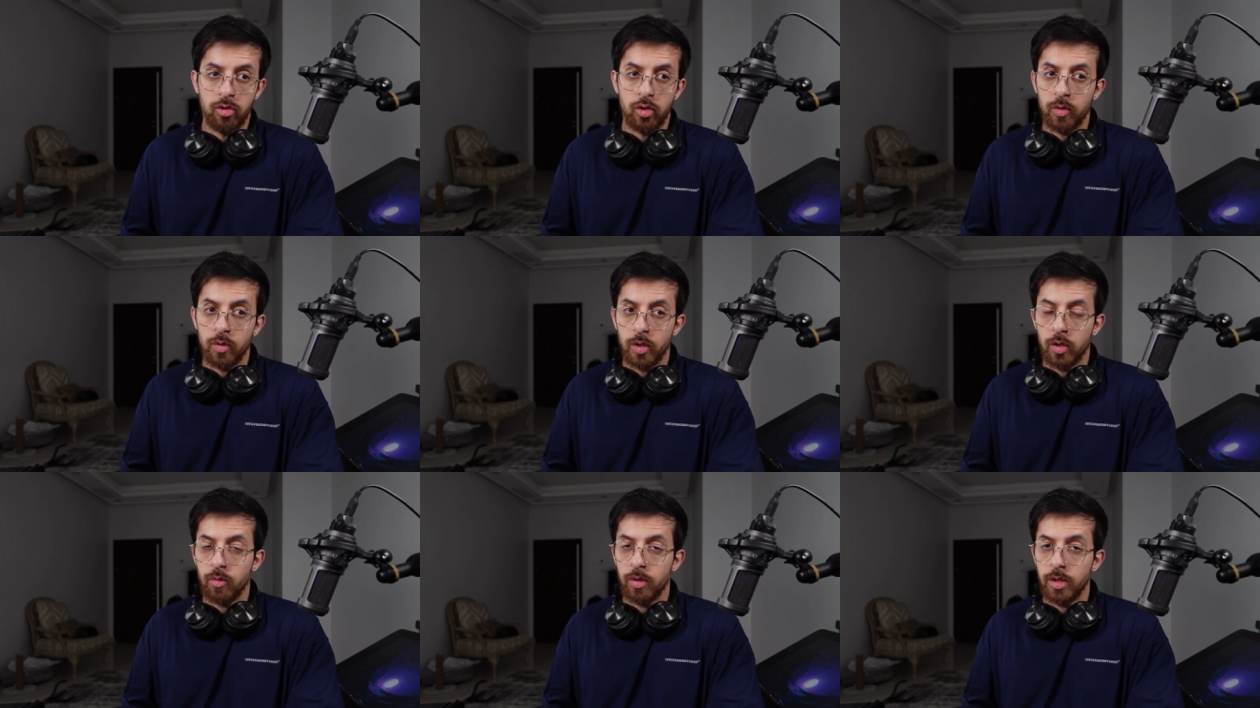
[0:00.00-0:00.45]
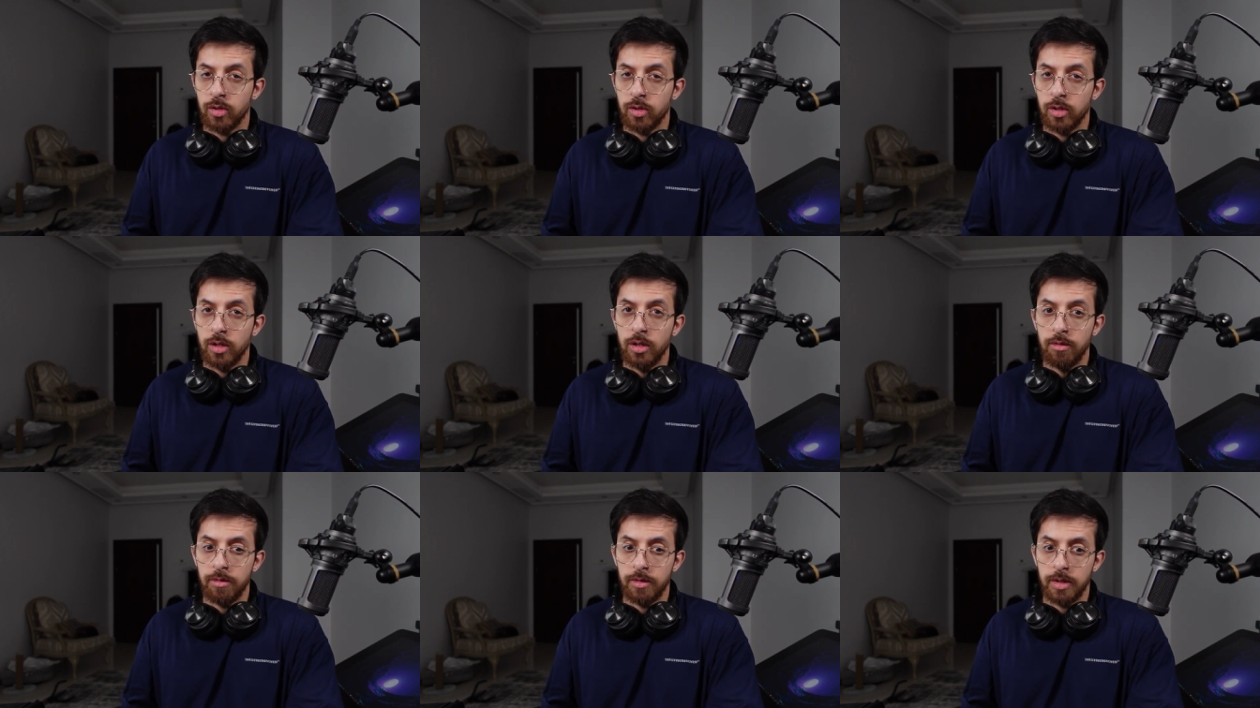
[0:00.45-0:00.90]
doing you a
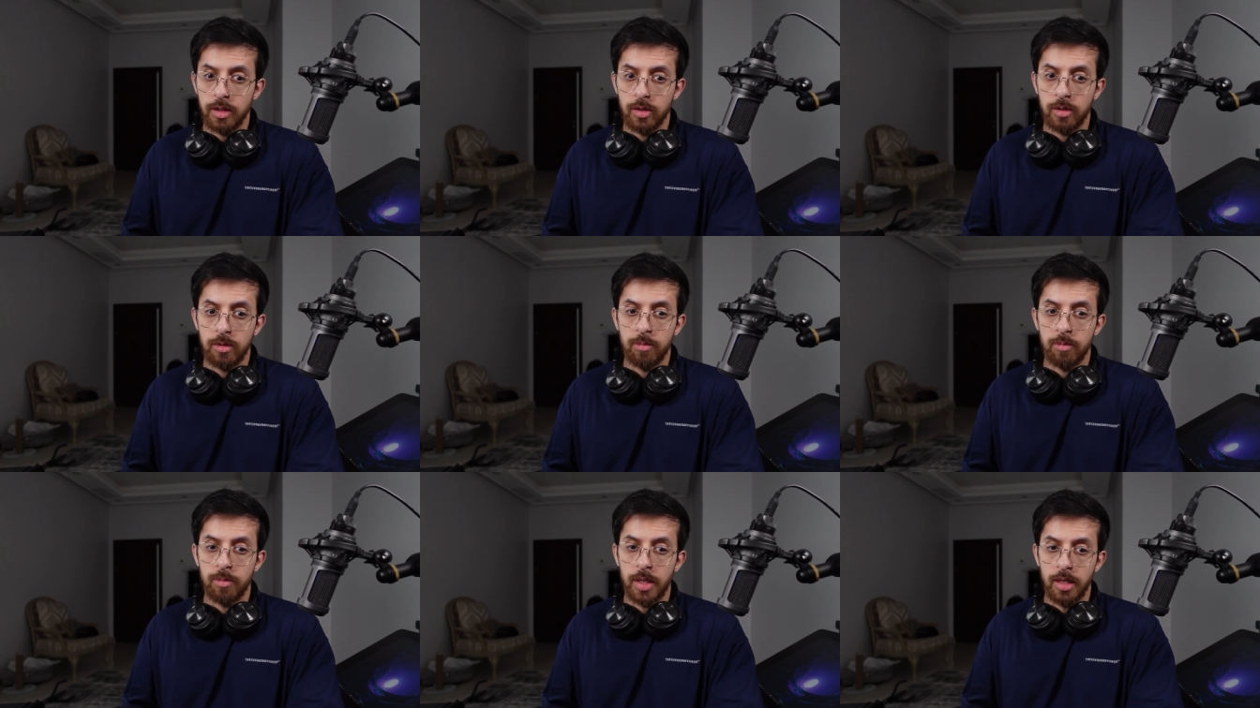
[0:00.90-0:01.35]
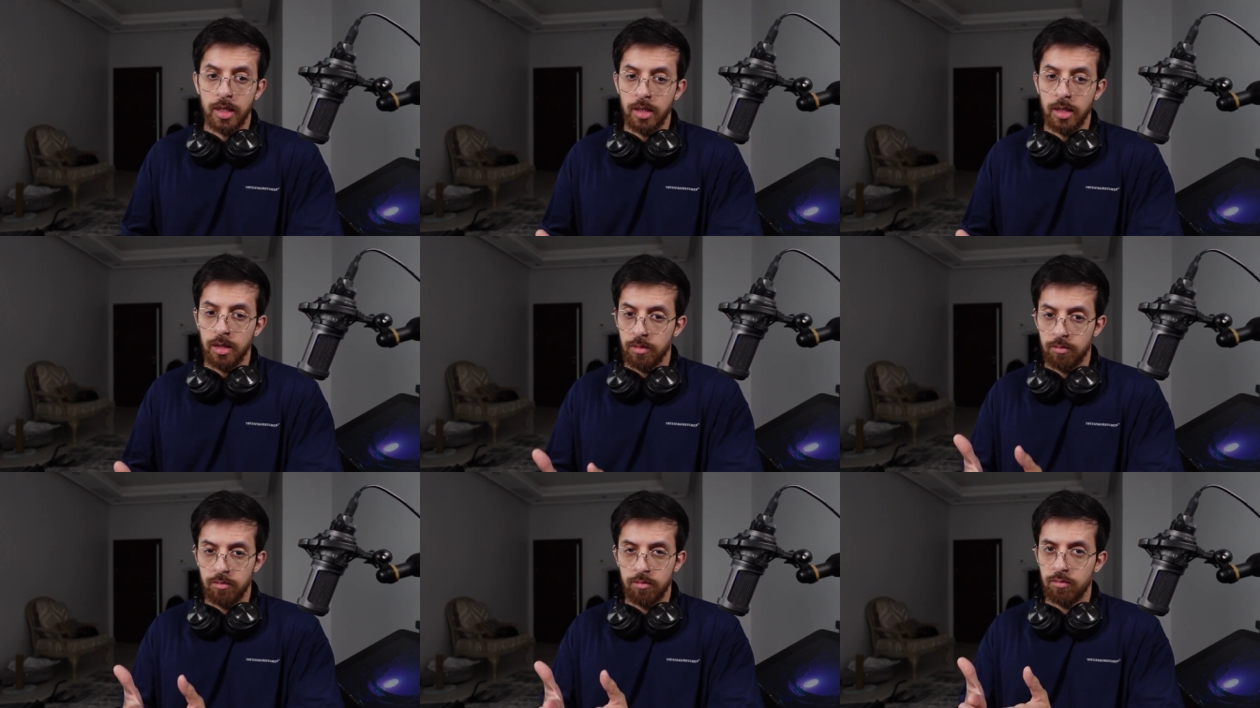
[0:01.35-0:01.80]
service
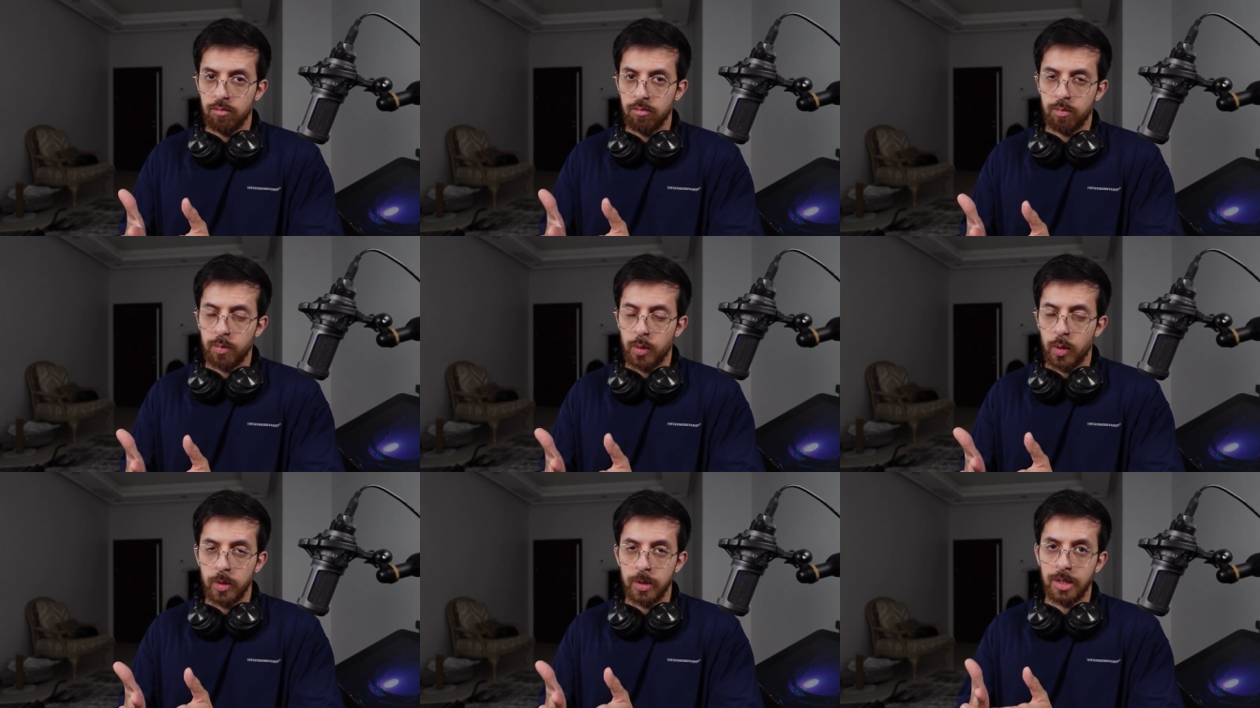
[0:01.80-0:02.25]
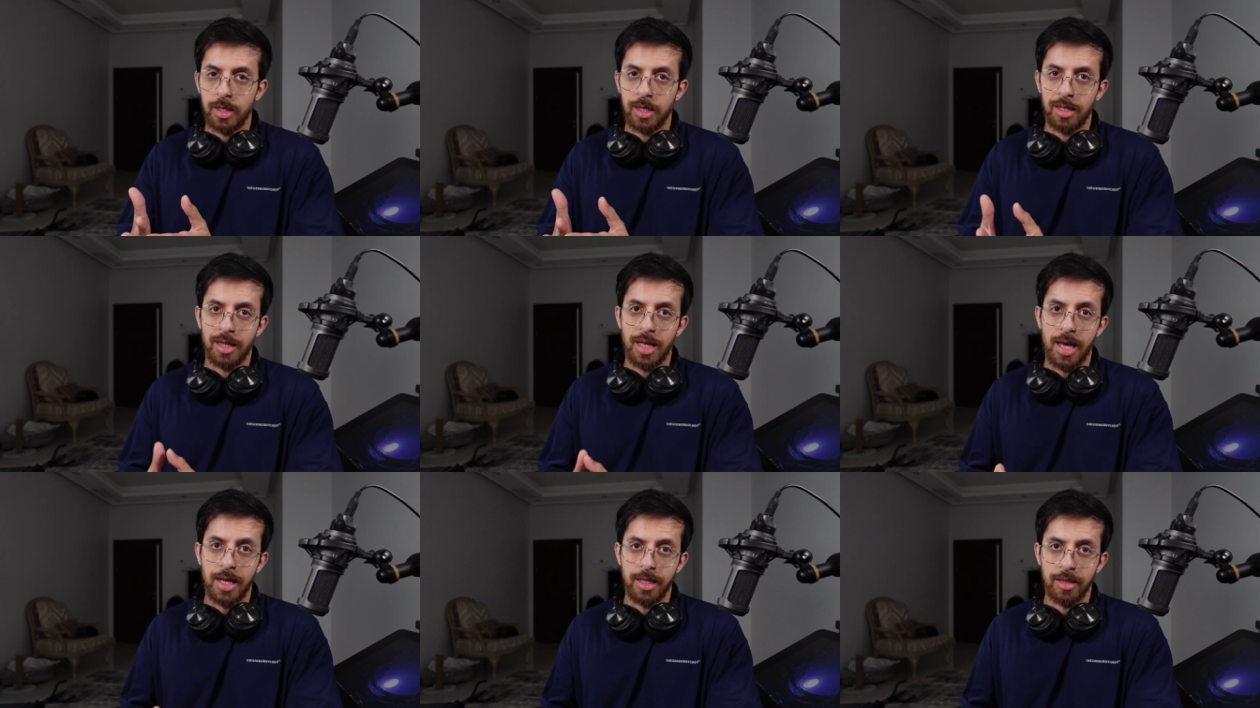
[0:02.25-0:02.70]
by
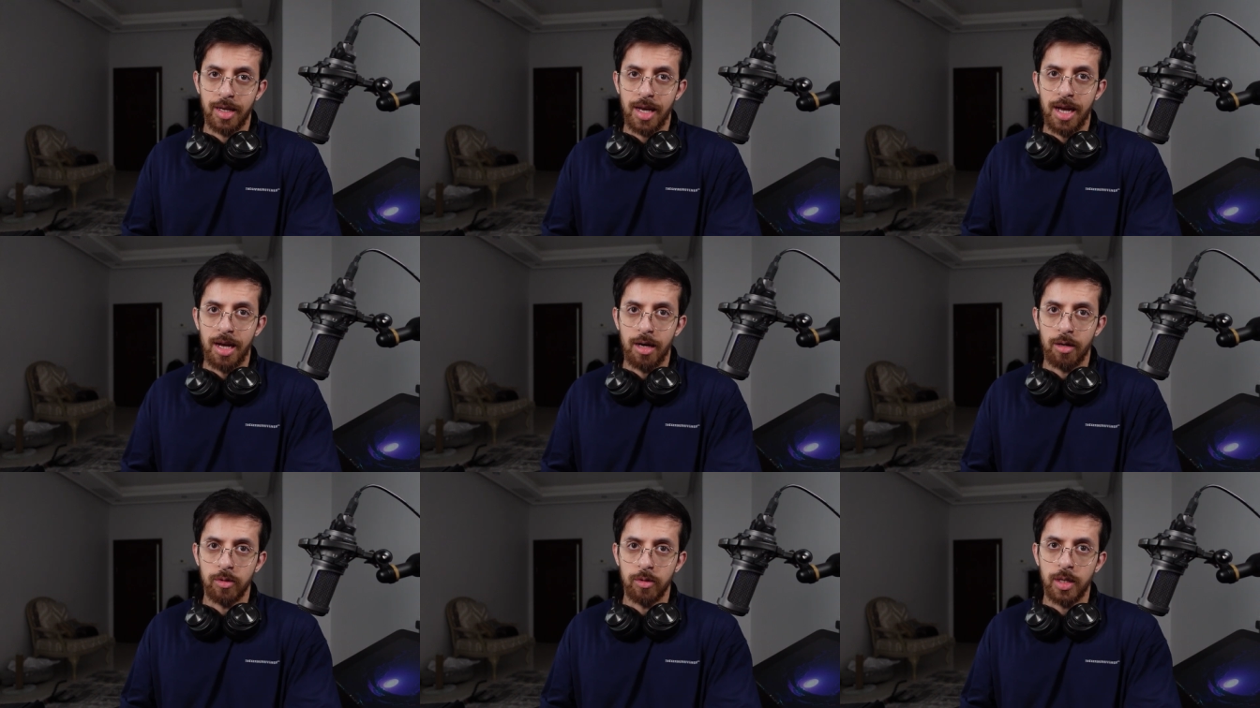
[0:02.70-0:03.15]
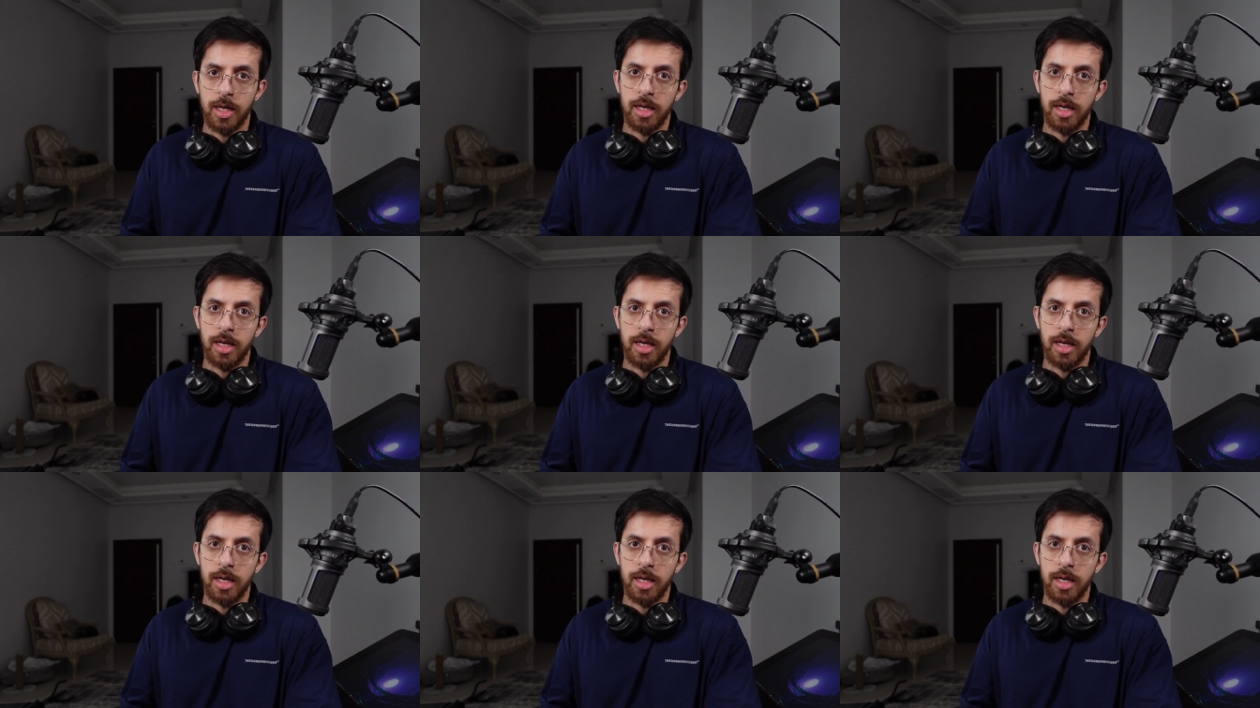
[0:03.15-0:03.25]
pointing that out.